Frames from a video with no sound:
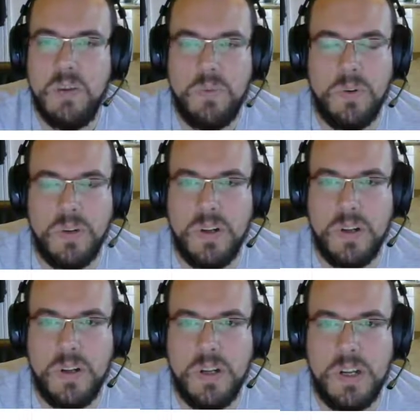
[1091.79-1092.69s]

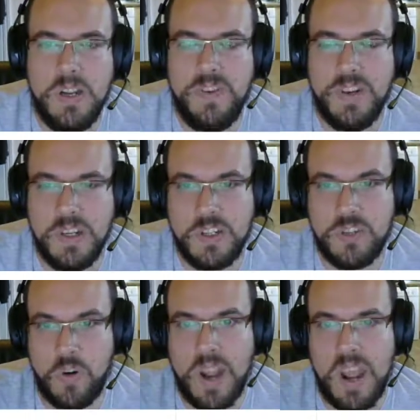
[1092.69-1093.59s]
Would even
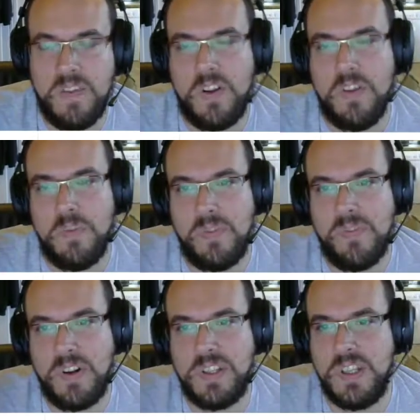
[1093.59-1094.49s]
strong airflow from the
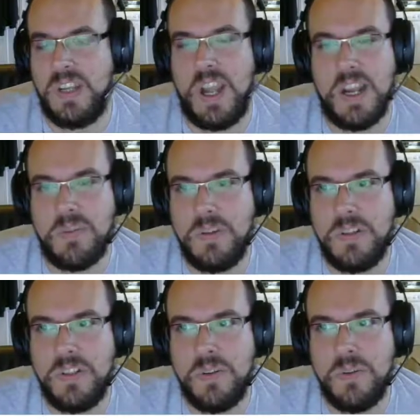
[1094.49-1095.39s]
front of the case
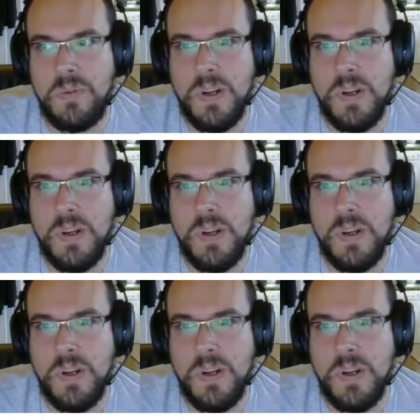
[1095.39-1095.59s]
won't do.